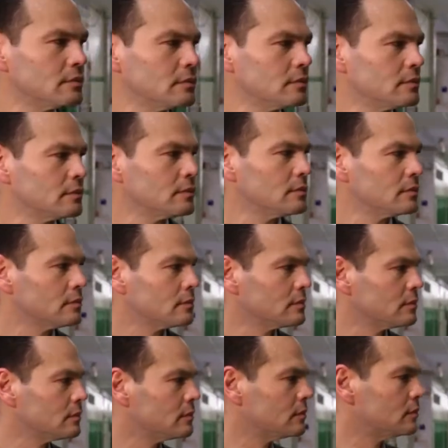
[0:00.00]

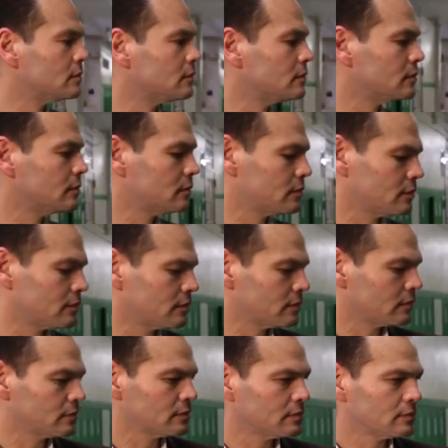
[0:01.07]

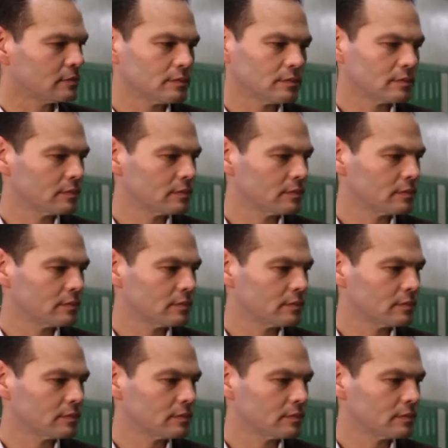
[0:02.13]
[no speech]